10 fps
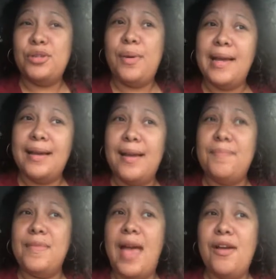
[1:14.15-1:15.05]
to wake
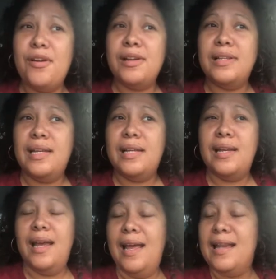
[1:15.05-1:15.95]
up that early,
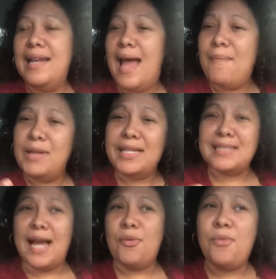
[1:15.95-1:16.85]
not because
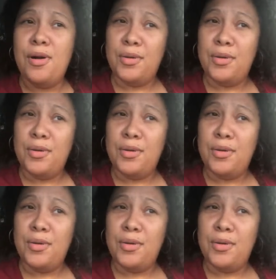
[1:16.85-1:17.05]
I want.